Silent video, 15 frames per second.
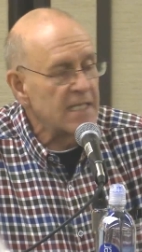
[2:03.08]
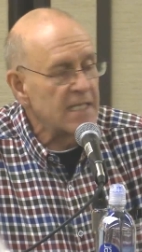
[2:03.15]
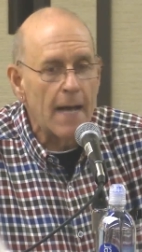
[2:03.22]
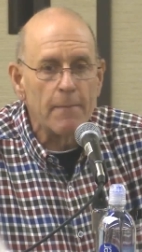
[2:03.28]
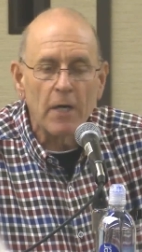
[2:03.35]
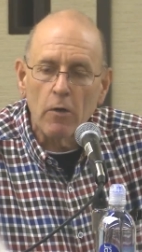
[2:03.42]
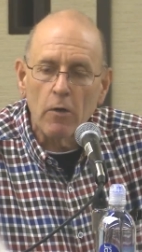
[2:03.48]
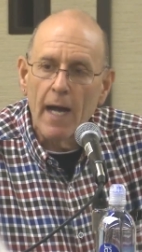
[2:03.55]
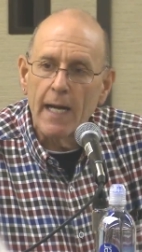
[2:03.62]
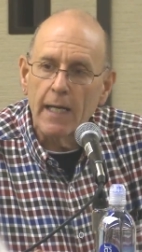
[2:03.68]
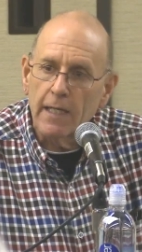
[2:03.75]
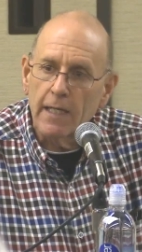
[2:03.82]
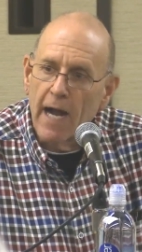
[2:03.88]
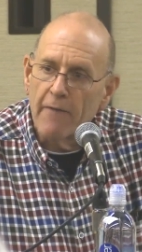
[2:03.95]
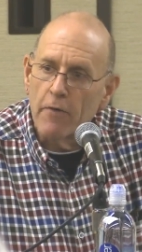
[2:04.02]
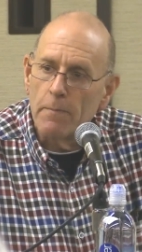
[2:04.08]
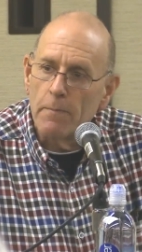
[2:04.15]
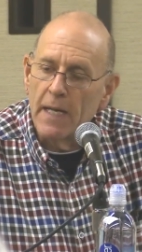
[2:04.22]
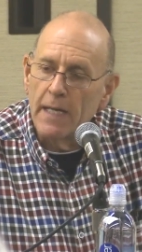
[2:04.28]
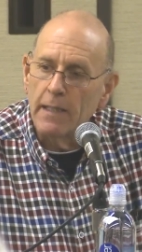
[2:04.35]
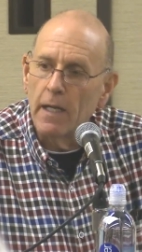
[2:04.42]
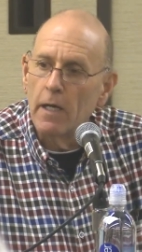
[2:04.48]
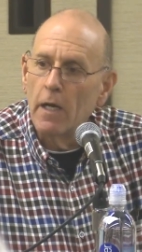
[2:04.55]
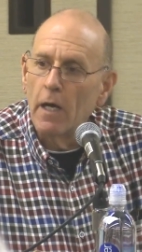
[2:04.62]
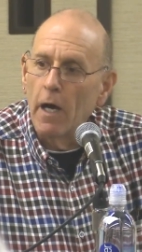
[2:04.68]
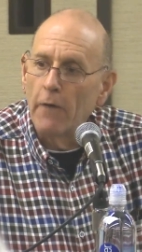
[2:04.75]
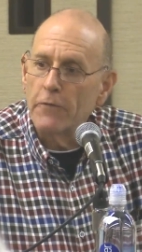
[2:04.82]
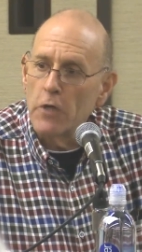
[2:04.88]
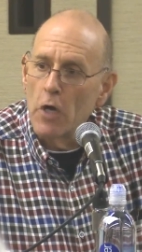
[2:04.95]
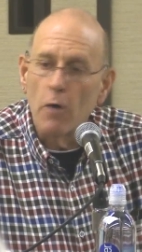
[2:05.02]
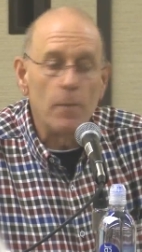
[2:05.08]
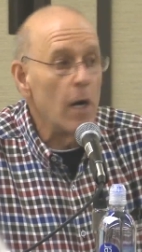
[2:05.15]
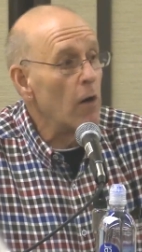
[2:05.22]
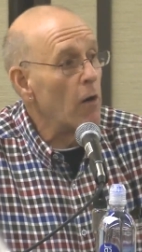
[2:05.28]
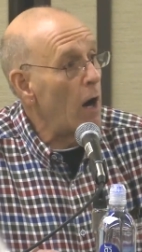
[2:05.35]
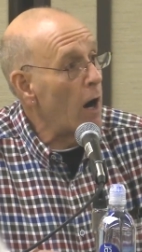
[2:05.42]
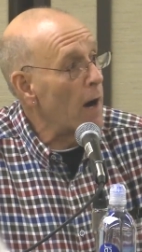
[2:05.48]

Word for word: the democratic government of Yomo